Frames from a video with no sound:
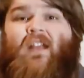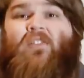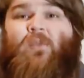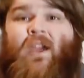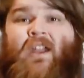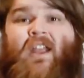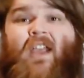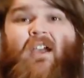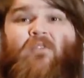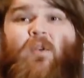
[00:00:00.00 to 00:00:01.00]
That's right.
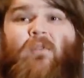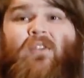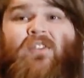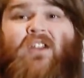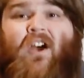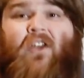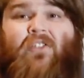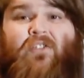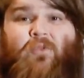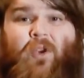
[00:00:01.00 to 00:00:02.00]
Have you ever seen
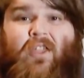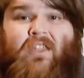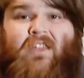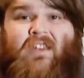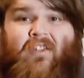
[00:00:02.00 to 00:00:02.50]
Australian